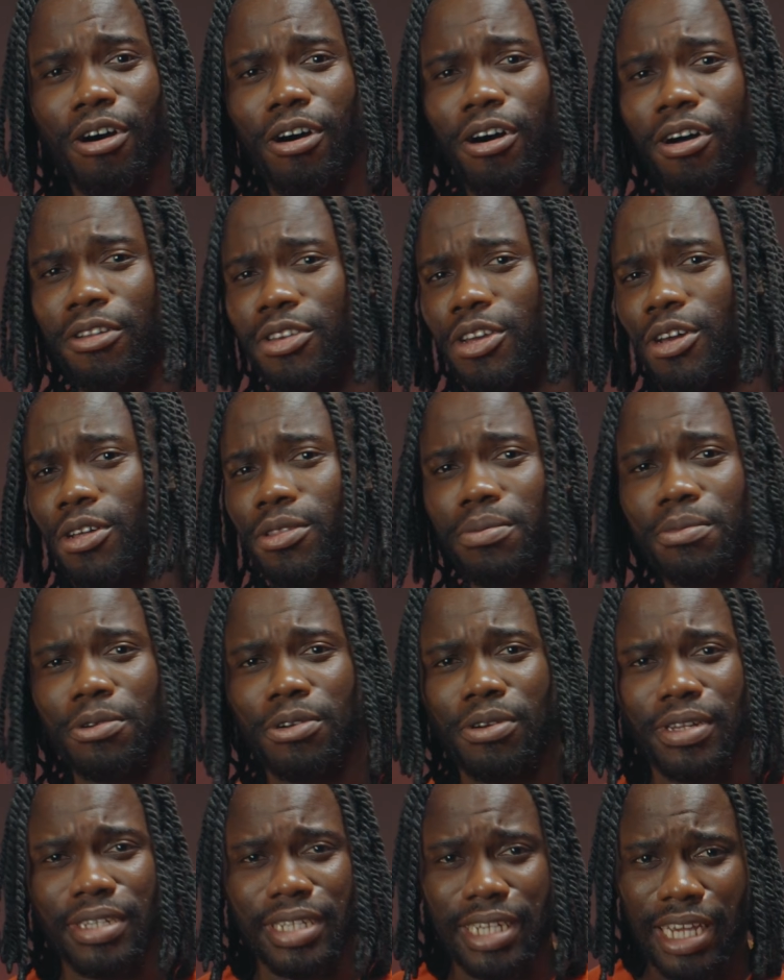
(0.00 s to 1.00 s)
or the other
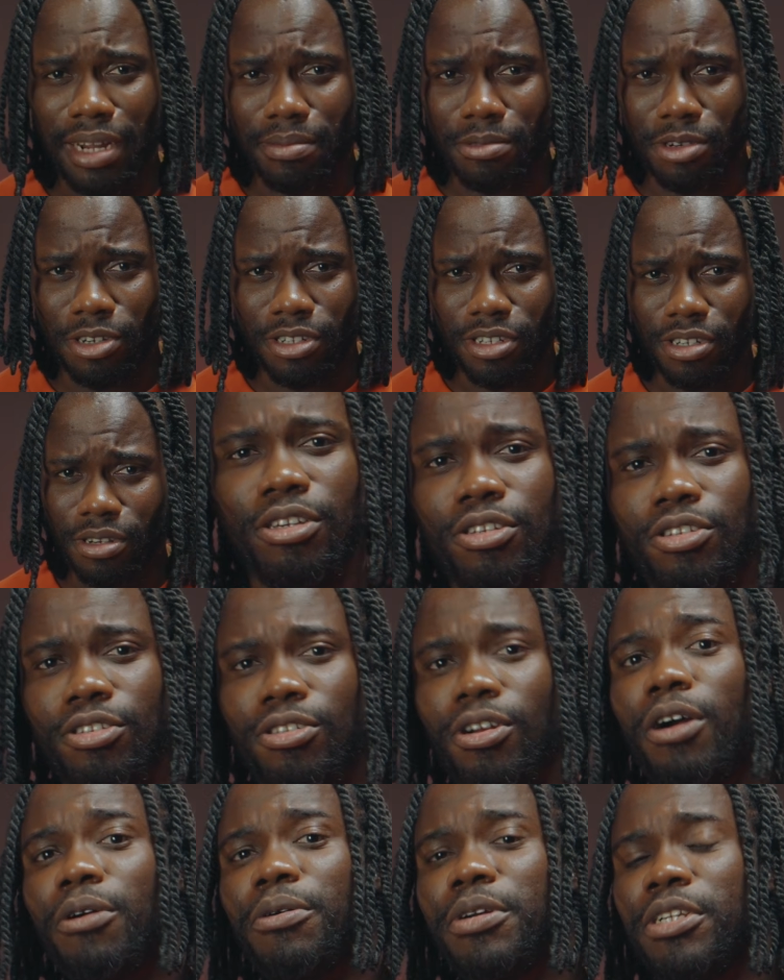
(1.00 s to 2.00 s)
mirrorless cameras.
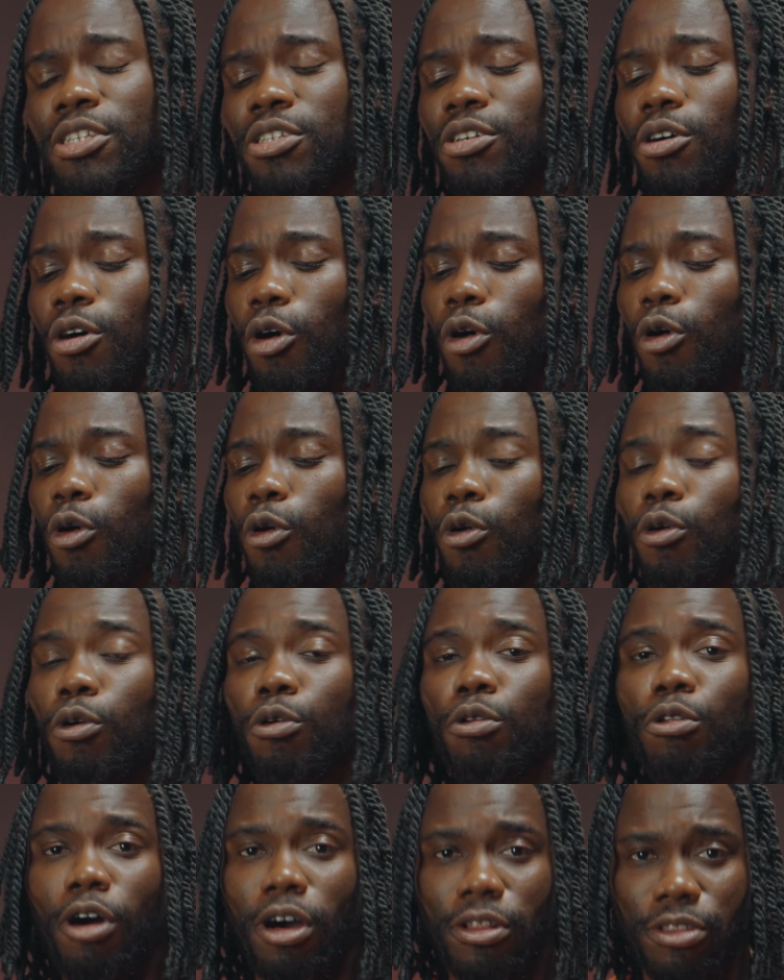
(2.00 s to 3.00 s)
Storage is a
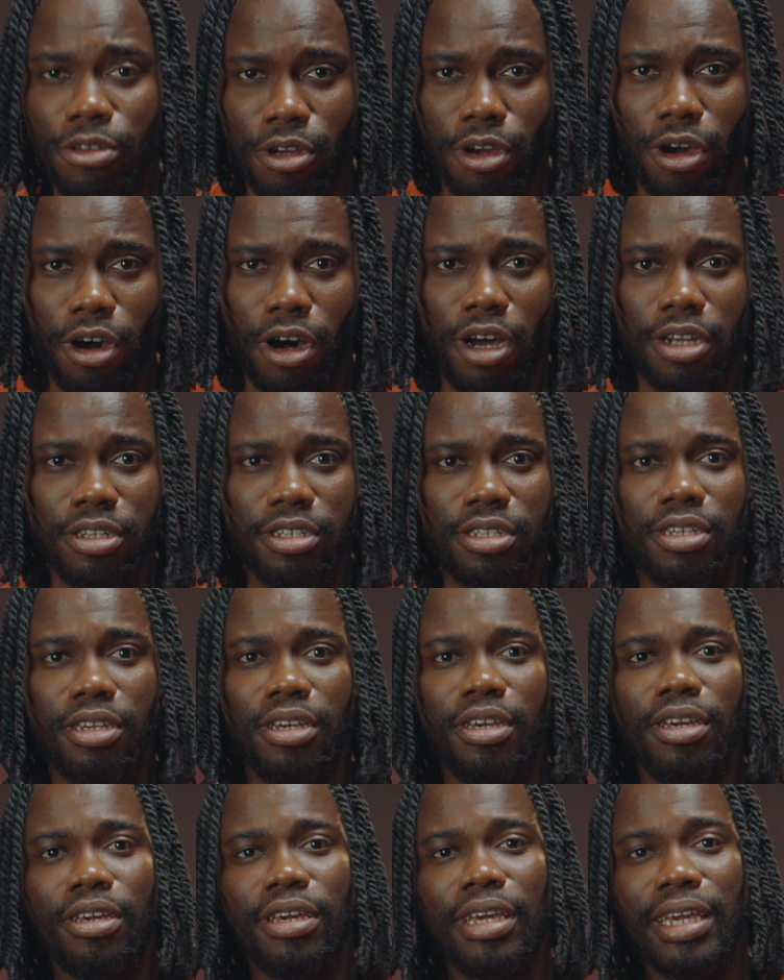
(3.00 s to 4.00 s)
whole other cost
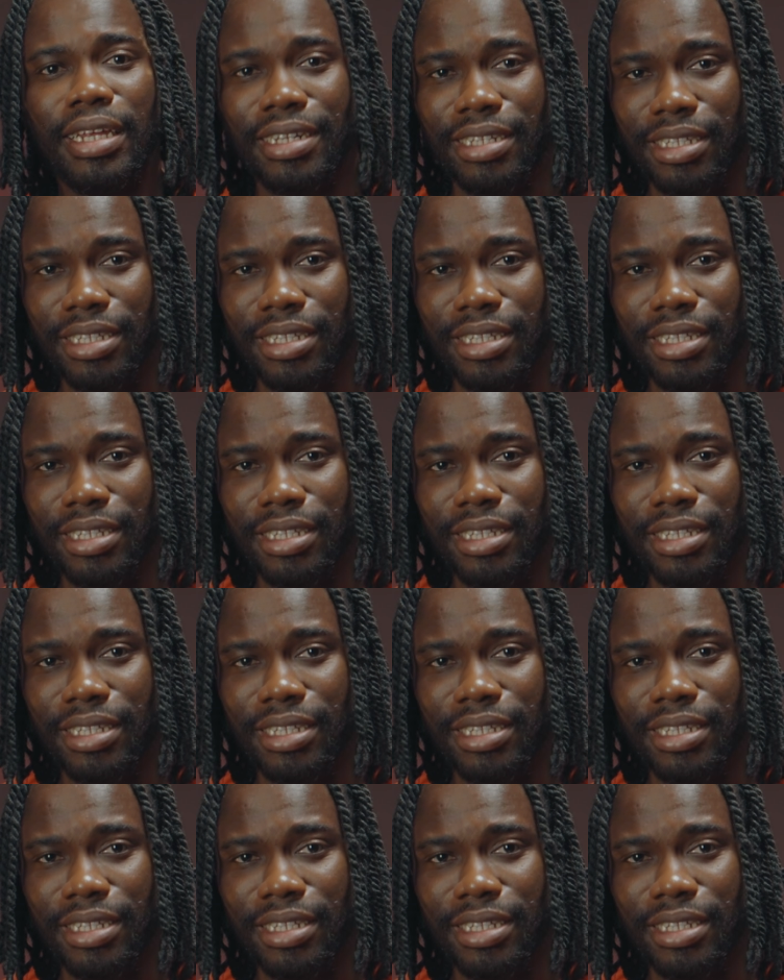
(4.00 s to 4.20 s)
in